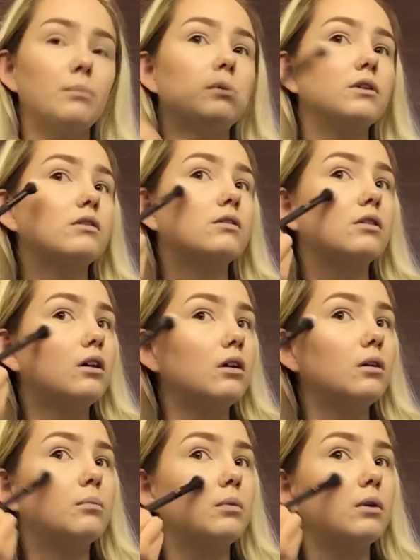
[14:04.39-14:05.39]
put
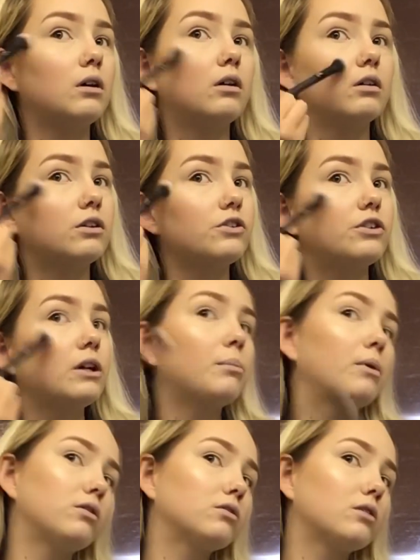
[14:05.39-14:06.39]
some on the
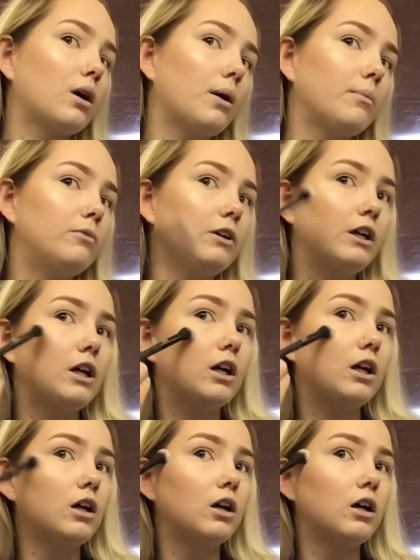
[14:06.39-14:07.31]
cheekbones, obvi.